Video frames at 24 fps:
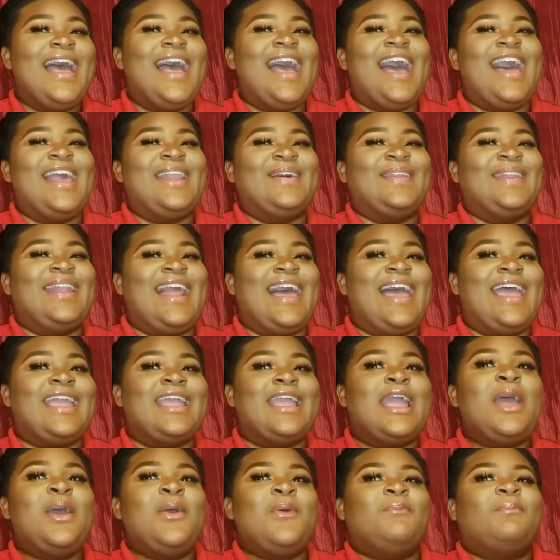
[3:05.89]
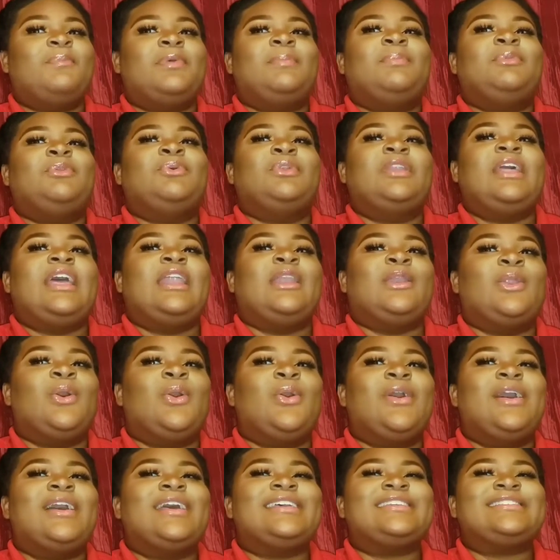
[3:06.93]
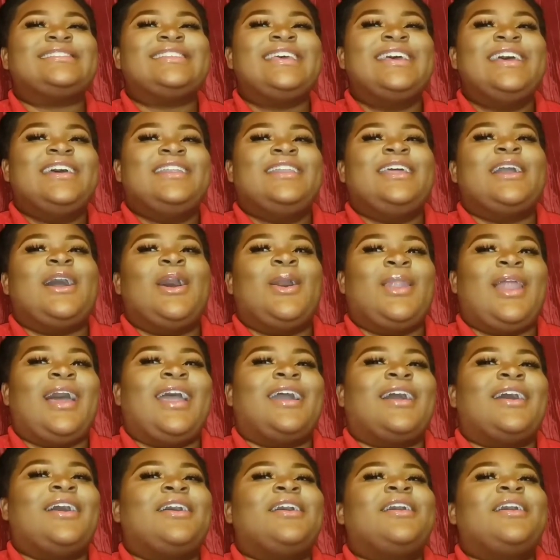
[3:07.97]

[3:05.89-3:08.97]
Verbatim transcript: I don't like people do that noise. They go like,